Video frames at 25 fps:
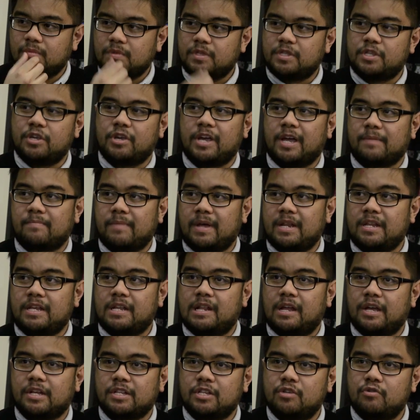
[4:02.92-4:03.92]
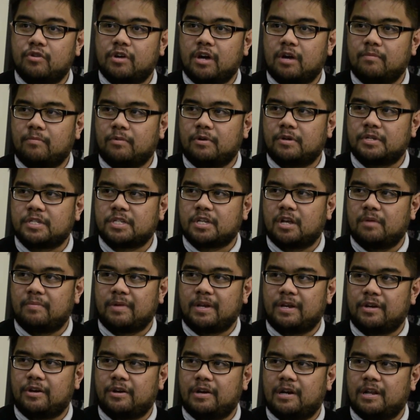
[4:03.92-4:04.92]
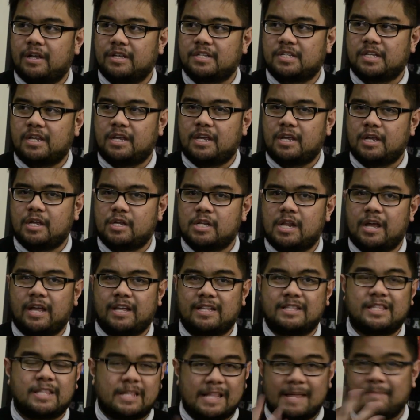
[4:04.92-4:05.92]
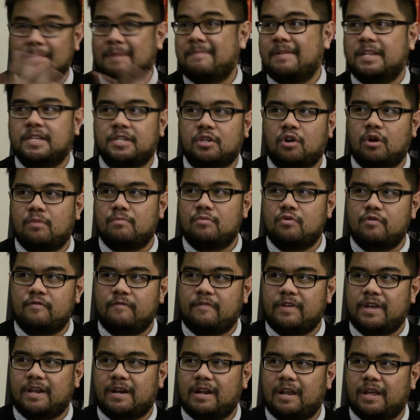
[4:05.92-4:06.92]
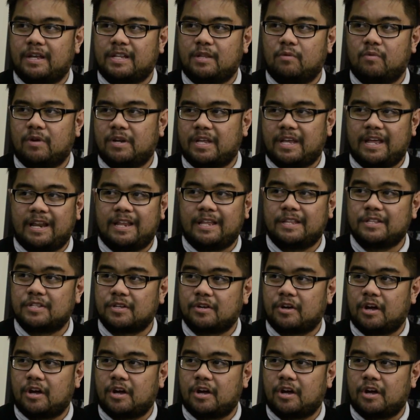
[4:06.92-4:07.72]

Do you get many like newcomers coming here, like seeing like they maybe saw a movie and like they want to get into